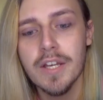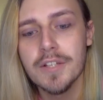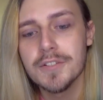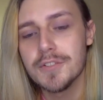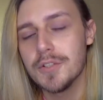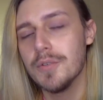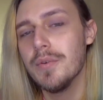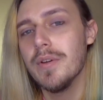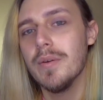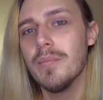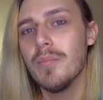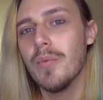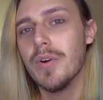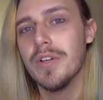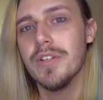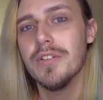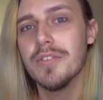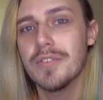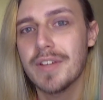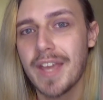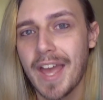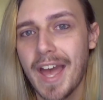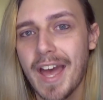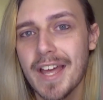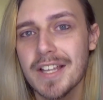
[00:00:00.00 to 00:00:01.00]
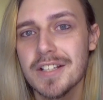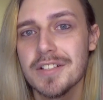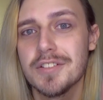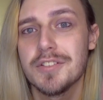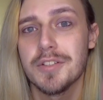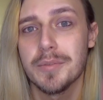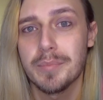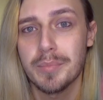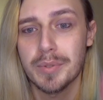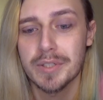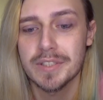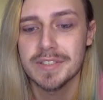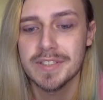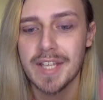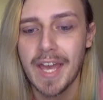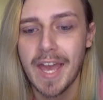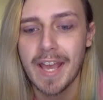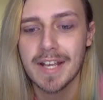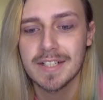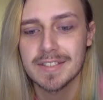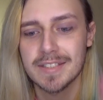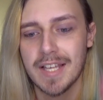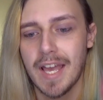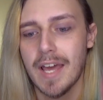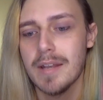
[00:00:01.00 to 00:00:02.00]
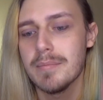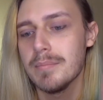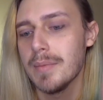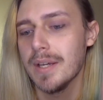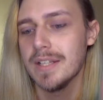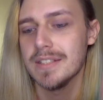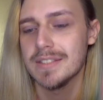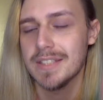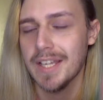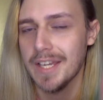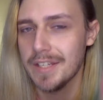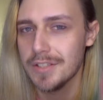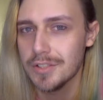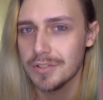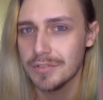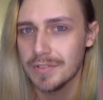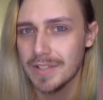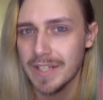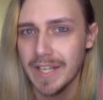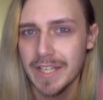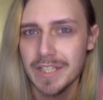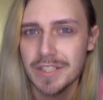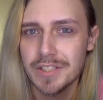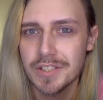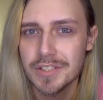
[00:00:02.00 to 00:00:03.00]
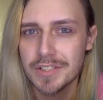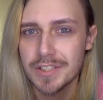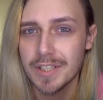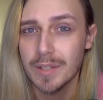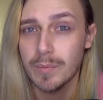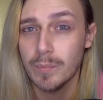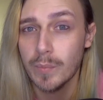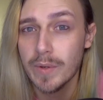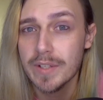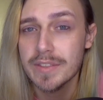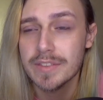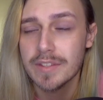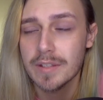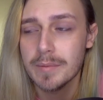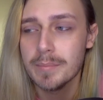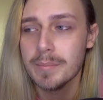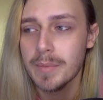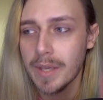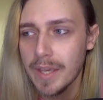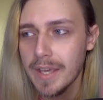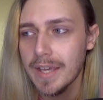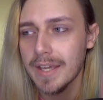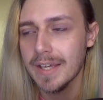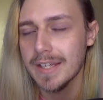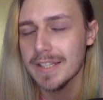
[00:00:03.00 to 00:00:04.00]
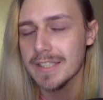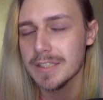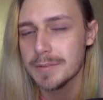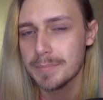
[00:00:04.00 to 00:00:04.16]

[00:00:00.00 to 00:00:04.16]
doing what you can to protect and maintain your relationship with them is